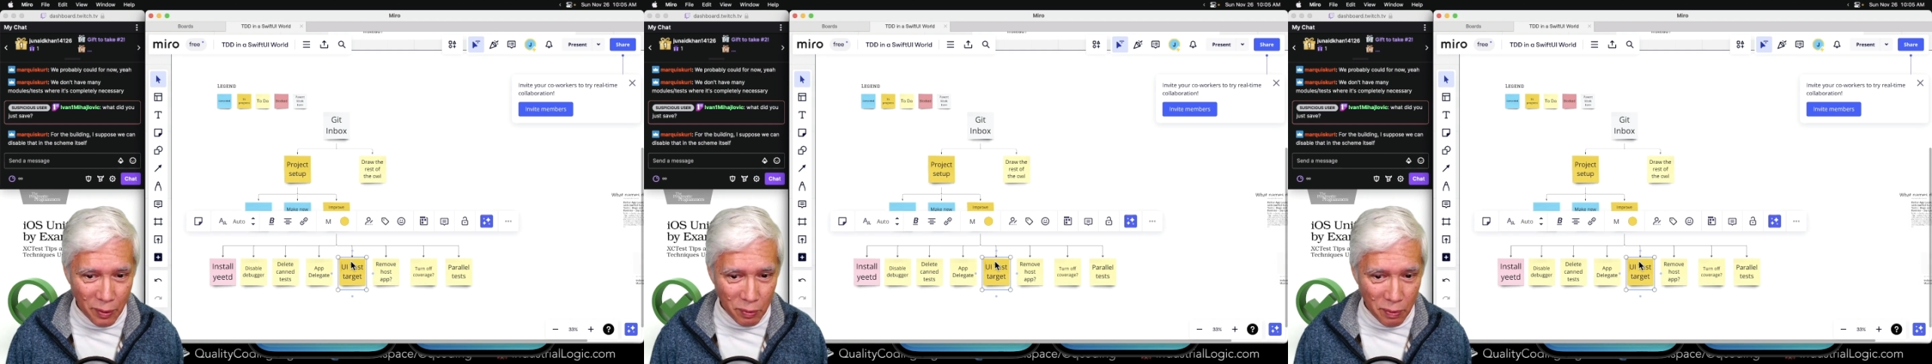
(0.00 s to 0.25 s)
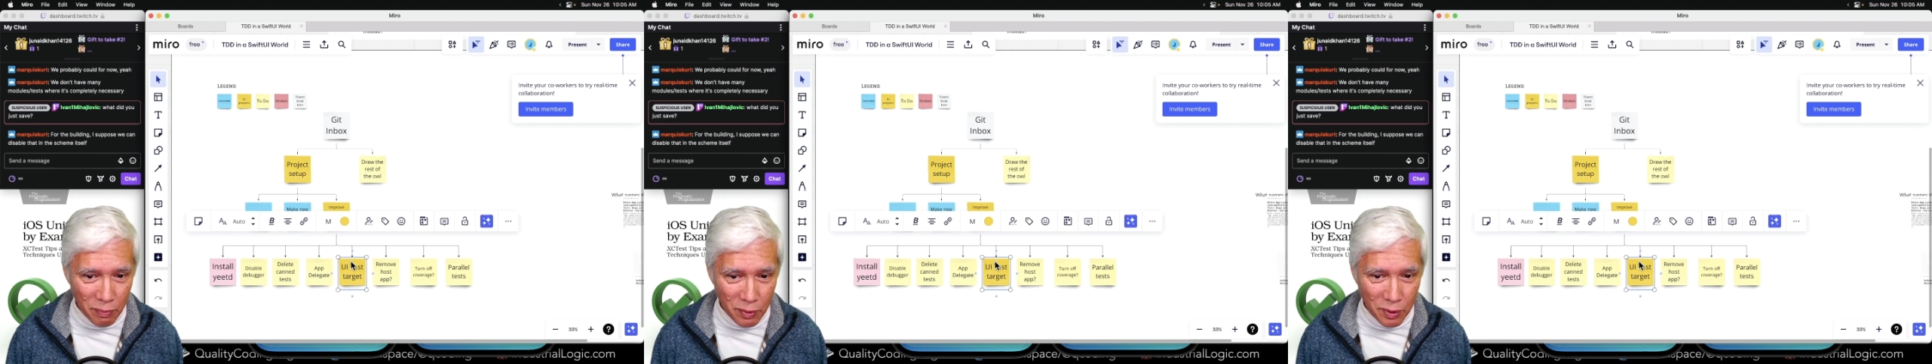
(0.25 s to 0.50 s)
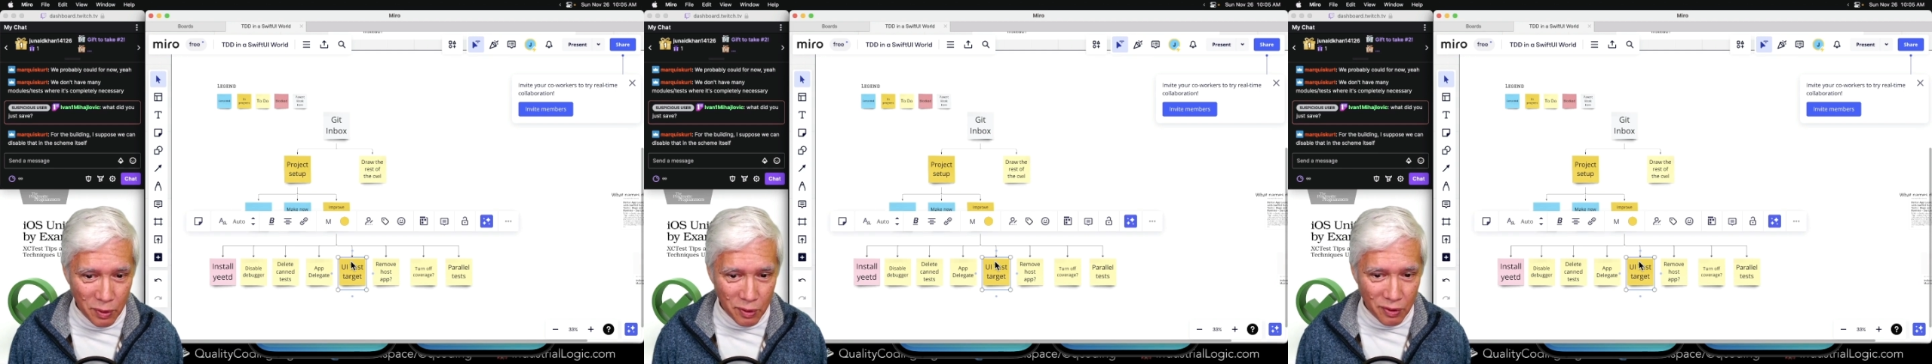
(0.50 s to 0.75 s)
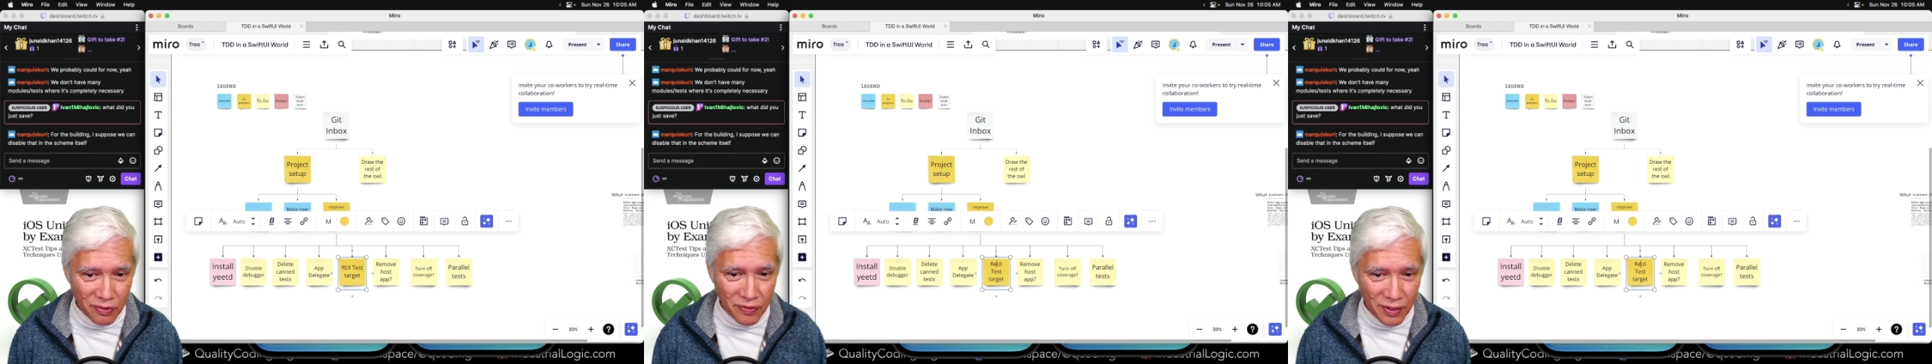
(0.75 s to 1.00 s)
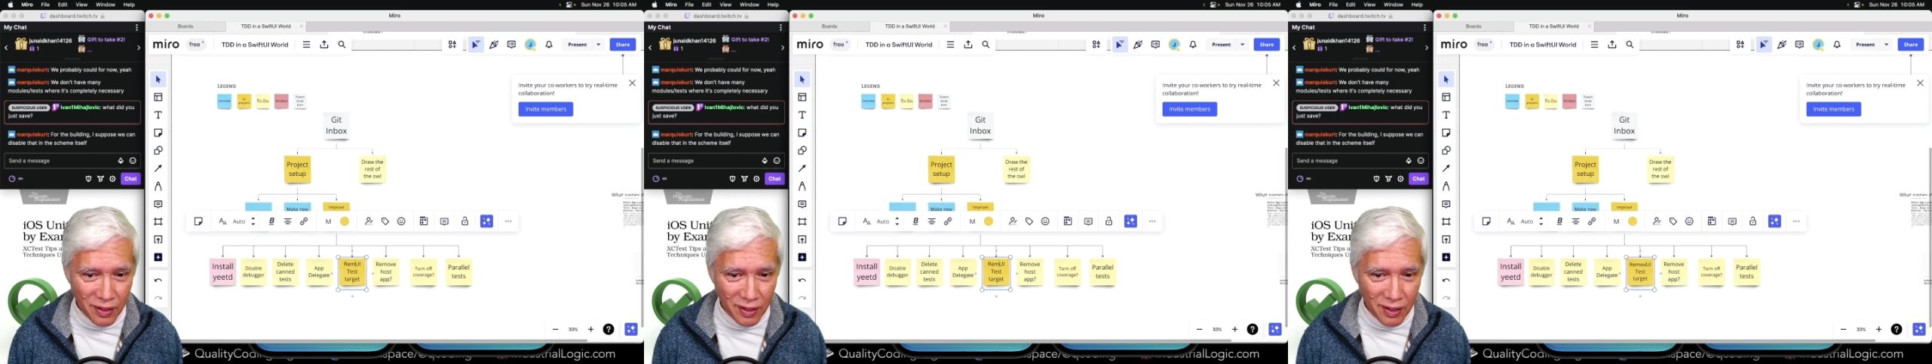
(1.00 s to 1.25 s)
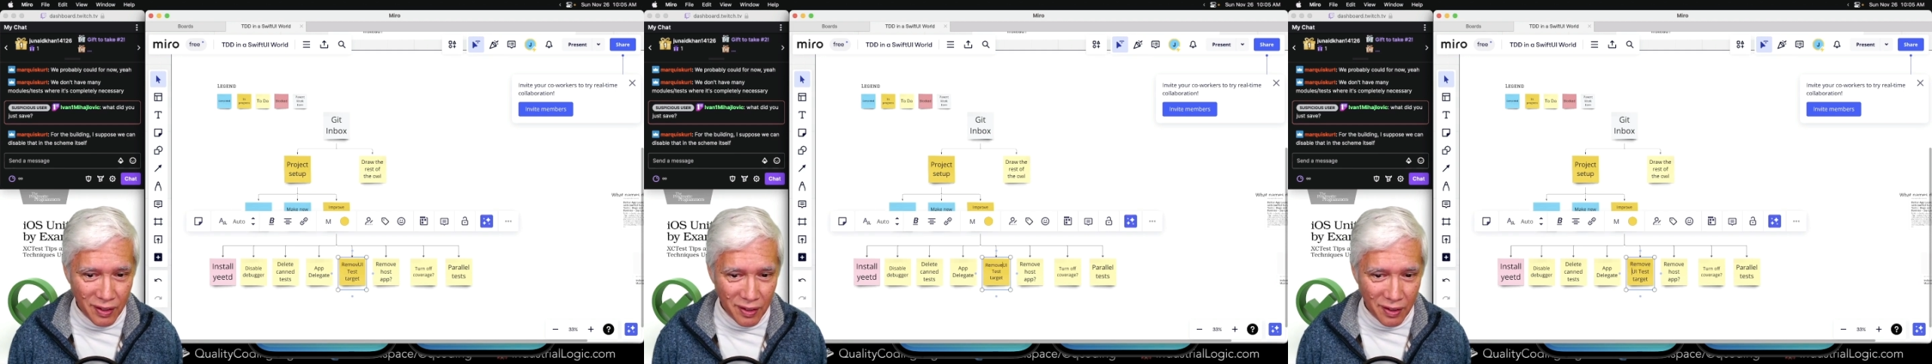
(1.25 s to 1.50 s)
remove
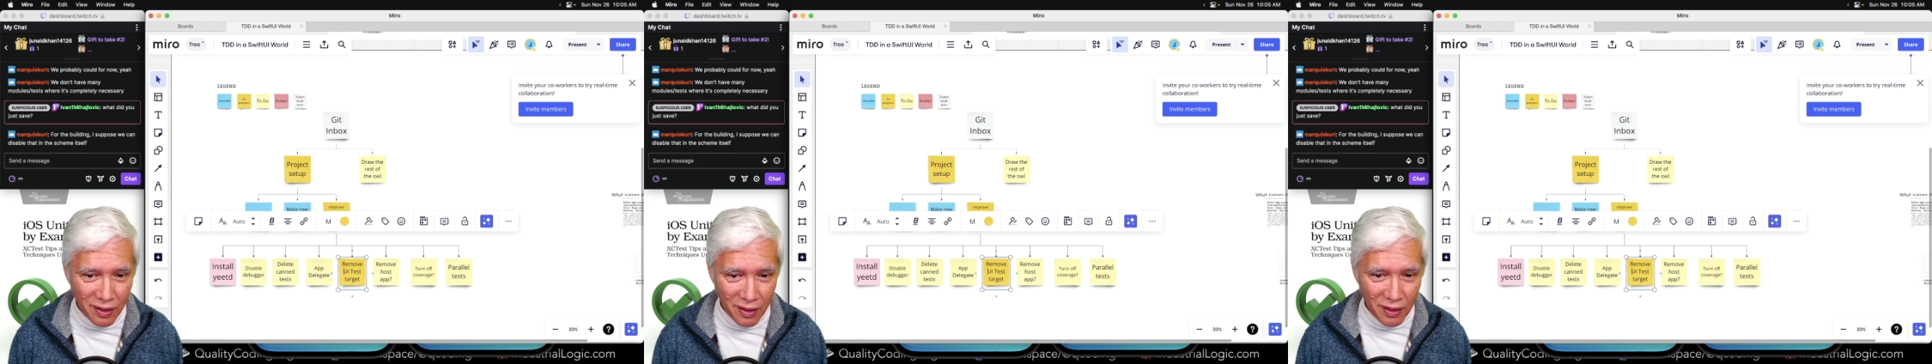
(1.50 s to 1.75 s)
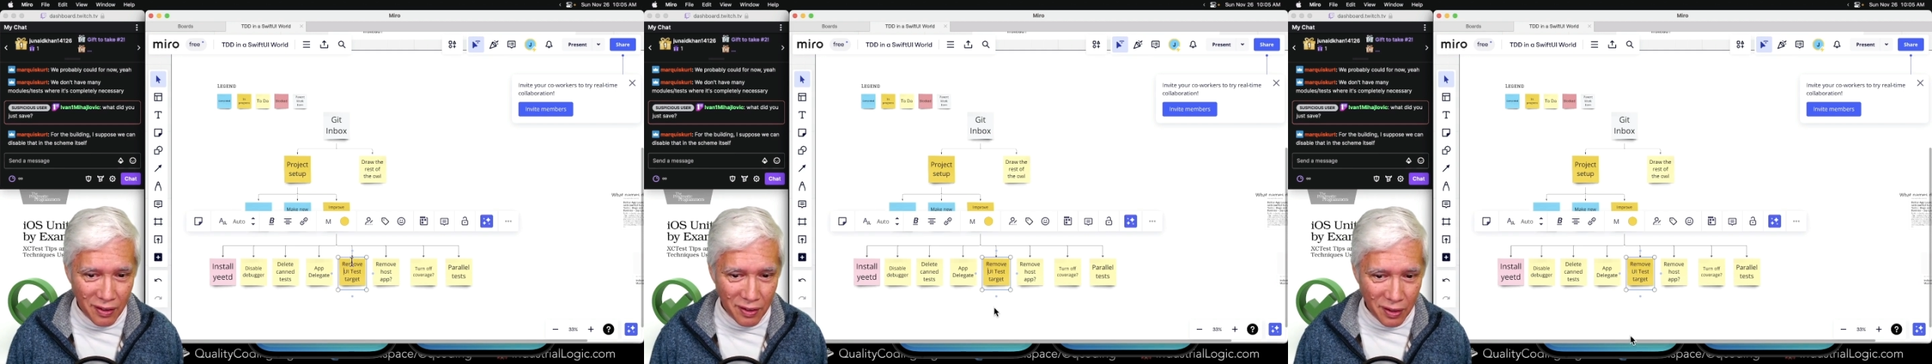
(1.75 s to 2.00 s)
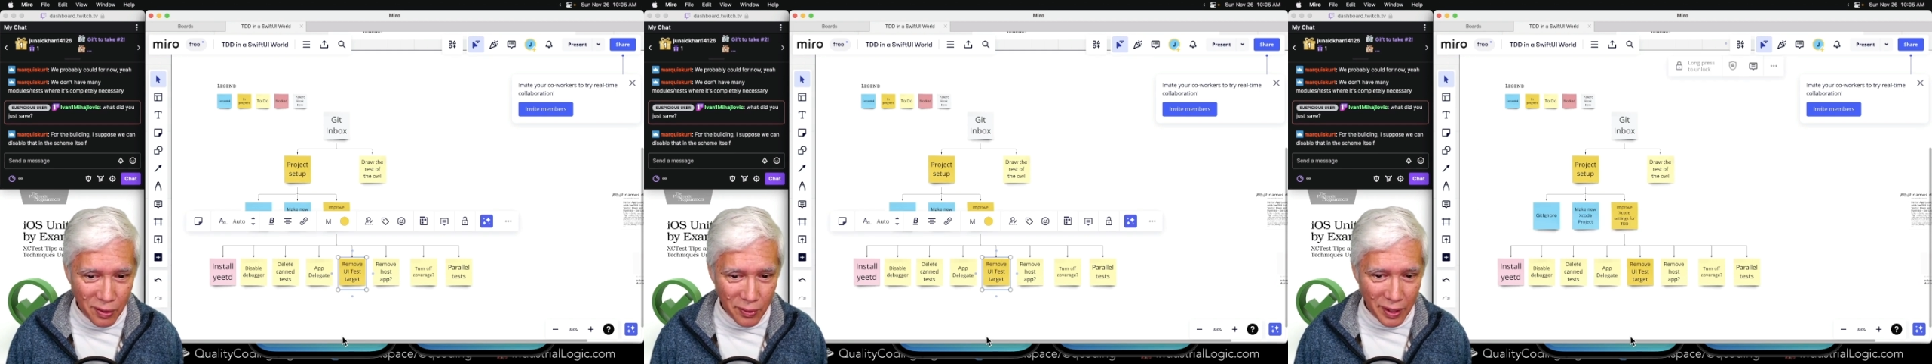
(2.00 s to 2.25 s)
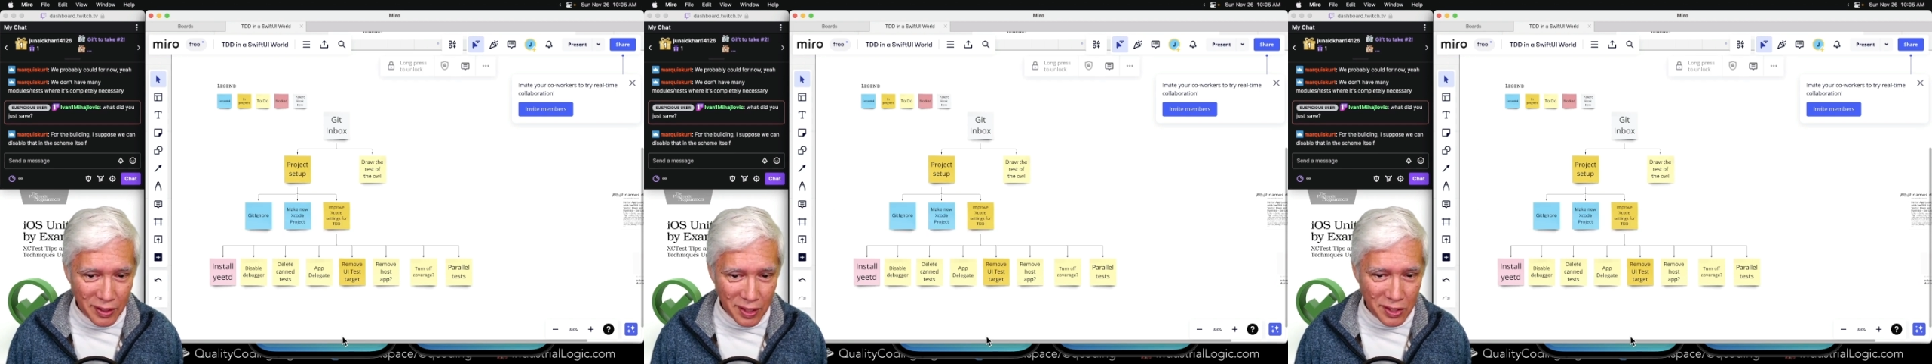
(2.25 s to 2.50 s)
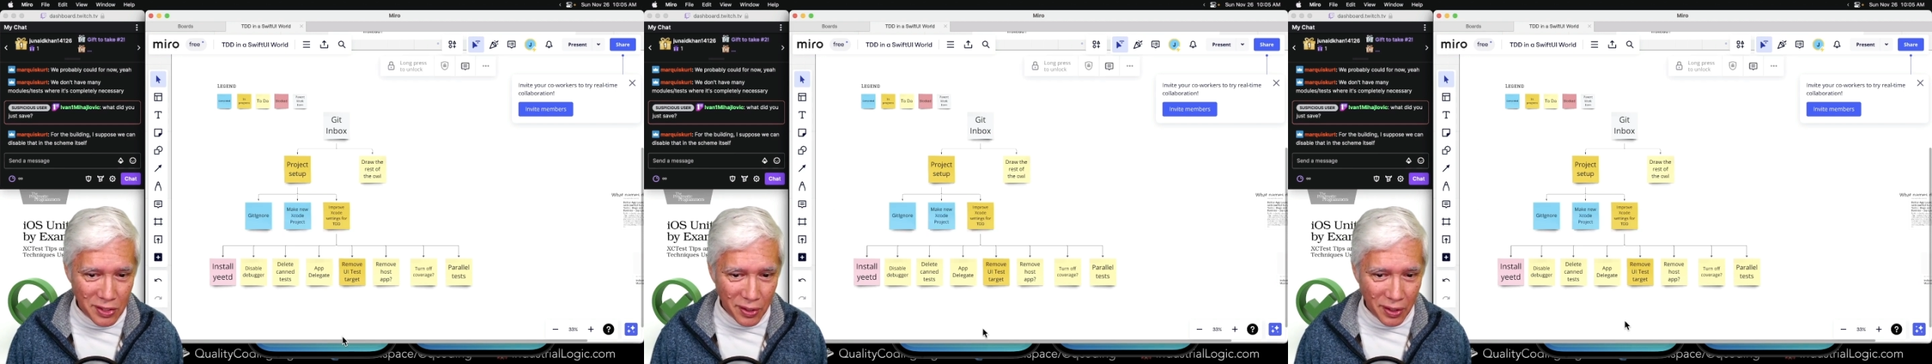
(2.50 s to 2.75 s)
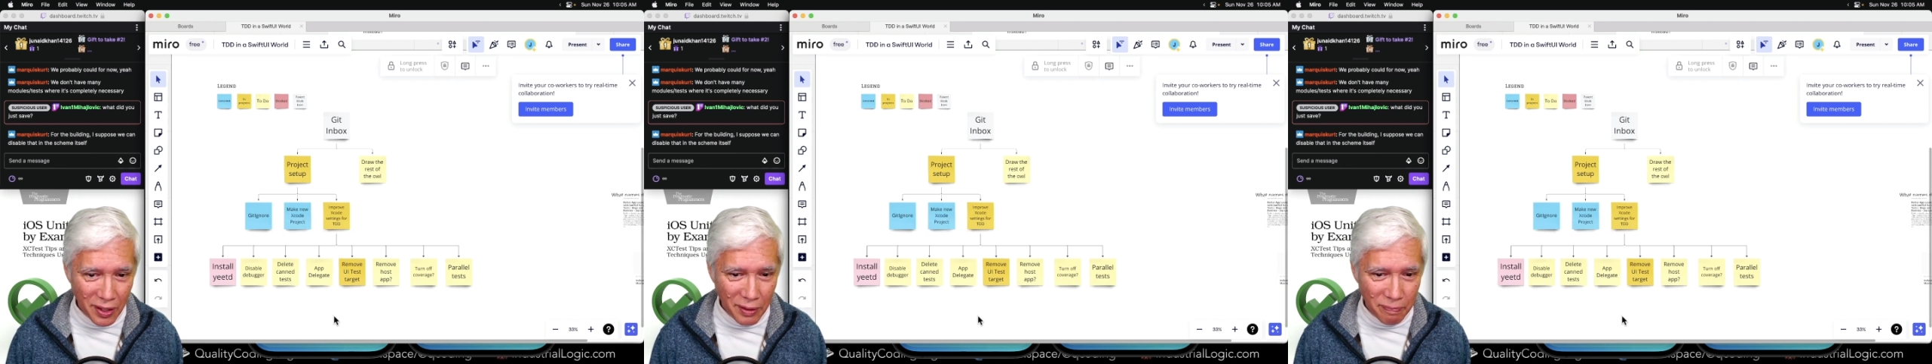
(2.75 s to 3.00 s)
UI test target.